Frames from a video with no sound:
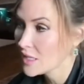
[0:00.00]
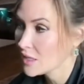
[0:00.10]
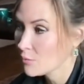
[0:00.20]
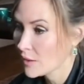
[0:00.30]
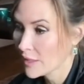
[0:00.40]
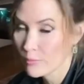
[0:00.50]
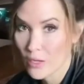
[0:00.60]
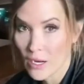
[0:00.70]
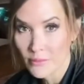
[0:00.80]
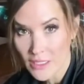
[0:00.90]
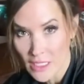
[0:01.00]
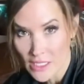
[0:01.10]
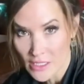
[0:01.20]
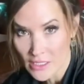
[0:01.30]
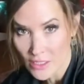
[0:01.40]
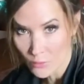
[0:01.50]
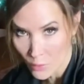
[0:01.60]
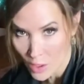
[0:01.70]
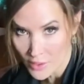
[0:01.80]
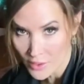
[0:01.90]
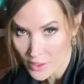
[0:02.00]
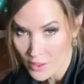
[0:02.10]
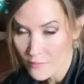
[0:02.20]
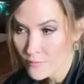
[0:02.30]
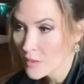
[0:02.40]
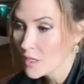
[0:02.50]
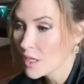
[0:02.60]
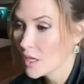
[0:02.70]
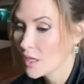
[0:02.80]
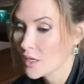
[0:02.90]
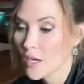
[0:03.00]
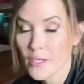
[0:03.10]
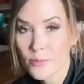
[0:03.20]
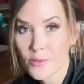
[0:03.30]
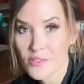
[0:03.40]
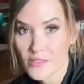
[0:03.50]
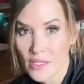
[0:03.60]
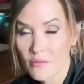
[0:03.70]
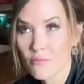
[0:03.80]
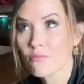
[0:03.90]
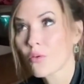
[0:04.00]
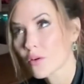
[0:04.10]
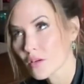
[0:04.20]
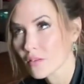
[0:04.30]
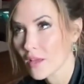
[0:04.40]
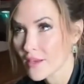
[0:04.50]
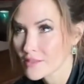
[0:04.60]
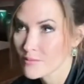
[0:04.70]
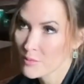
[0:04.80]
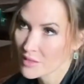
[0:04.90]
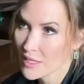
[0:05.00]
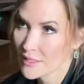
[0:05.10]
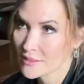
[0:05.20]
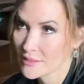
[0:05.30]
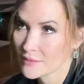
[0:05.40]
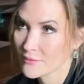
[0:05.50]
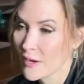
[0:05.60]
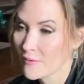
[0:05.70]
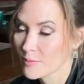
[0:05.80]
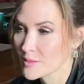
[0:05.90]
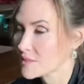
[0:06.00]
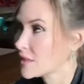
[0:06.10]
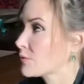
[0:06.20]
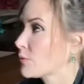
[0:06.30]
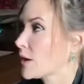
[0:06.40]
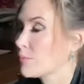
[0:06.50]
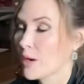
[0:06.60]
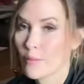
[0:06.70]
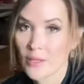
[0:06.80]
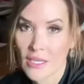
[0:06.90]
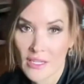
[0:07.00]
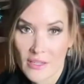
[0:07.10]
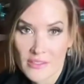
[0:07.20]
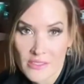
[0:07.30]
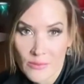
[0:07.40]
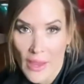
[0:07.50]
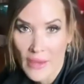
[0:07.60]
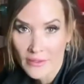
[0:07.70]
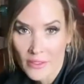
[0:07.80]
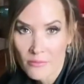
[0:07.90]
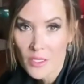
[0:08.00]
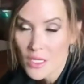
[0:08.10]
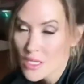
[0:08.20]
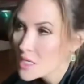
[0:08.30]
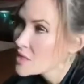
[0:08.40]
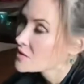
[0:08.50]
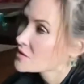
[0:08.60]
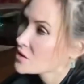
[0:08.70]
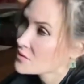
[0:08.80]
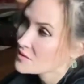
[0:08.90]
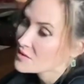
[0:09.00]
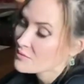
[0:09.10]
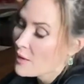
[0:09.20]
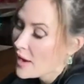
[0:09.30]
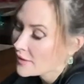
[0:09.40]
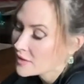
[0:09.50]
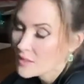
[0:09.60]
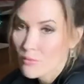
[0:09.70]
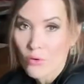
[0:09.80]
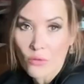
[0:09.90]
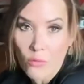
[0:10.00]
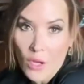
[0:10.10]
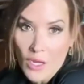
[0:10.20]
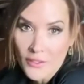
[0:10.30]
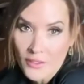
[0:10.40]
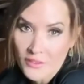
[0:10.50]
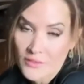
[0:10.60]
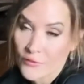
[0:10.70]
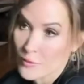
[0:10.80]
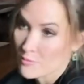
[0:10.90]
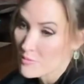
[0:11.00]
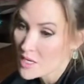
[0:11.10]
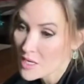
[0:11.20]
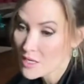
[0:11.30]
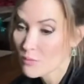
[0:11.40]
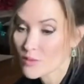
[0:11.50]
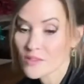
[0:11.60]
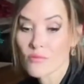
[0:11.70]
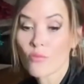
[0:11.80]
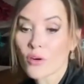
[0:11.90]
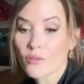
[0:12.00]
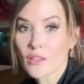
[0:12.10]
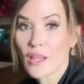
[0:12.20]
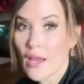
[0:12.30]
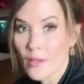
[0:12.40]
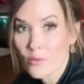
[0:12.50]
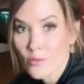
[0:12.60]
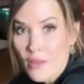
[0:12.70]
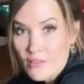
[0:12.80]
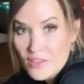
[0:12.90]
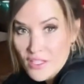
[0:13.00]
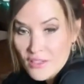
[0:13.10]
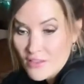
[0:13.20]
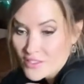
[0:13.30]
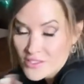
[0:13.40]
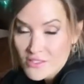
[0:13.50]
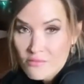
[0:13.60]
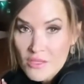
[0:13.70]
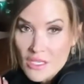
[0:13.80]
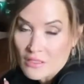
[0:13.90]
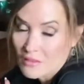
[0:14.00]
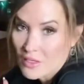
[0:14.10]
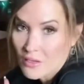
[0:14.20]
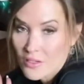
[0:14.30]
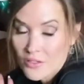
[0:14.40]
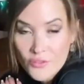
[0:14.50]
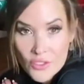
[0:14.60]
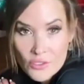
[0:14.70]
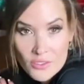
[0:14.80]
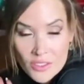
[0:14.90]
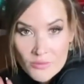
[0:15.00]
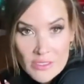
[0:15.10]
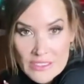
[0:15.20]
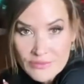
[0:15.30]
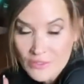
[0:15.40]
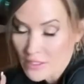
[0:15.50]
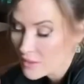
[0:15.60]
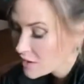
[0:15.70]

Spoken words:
when I propagated in water, and 100% more or less, maybe 95% when I propagated in sphagnum. So sphagnum or water for me was the more reliable method, and that's just me, you know, for you it could be different.